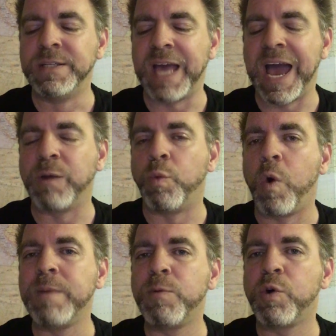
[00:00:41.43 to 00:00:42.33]
To add
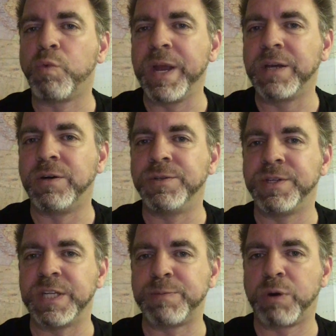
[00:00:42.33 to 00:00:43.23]
one more wrinkle
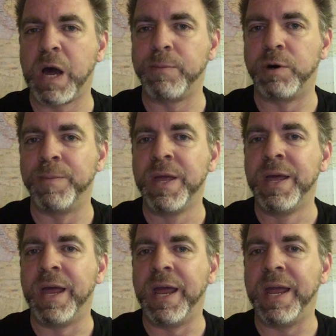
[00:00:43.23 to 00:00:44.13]
to this problem,
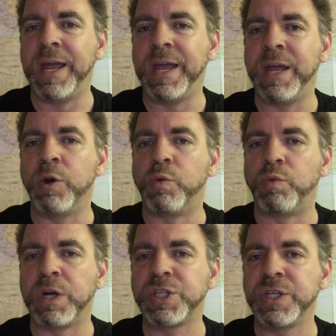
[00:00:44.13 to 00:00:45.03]
a
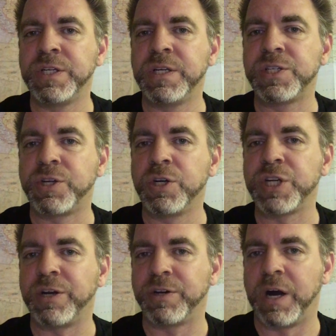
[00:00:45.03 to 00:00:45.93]
Russian
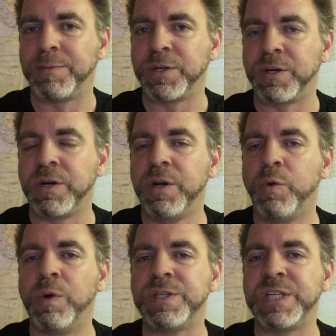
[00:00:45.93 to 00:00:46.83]
search helicopter
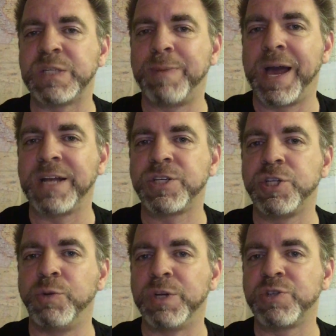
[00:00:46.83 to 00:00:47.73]
was
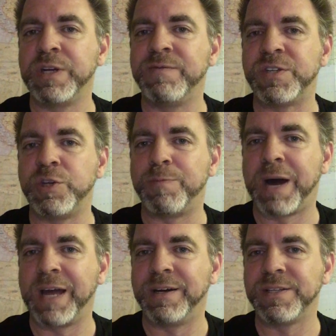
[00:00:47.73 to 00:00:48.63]
dispatched to retrieve the two
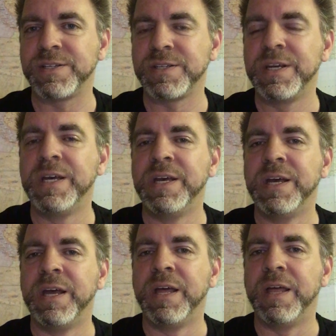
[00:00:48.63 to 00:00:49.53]
pilots.
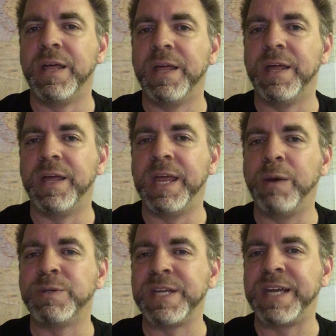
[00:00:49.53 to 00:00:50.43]

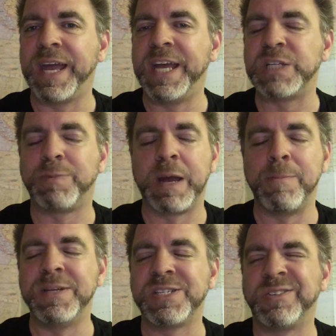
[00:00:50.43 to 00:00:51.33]
It was engaged by a
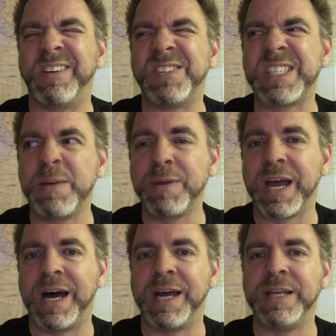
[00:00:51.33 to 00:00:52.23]
missile of some
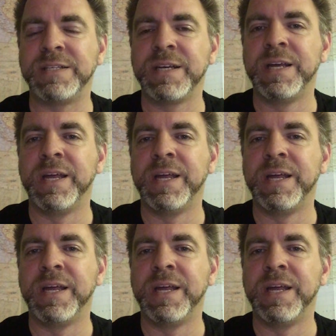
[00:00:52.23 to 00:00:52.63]
kind,